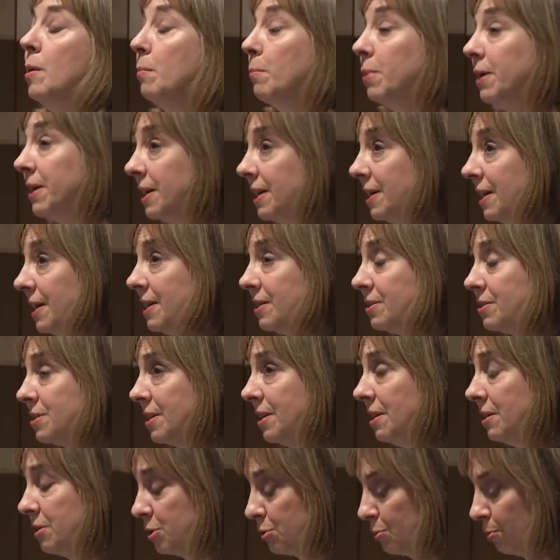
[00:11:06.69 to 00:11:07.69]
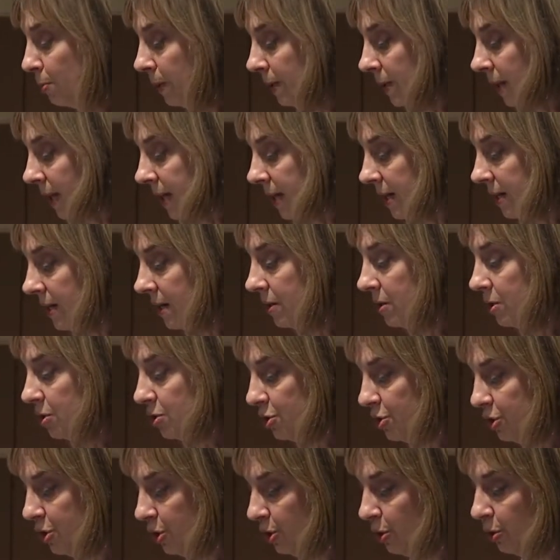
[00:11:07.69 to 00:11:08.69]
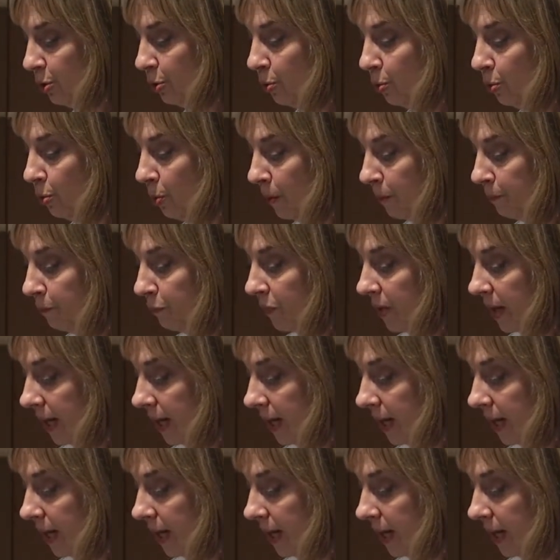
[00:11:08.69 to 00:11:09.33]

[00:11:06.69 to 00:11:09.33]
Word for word: but it, it's, it's related to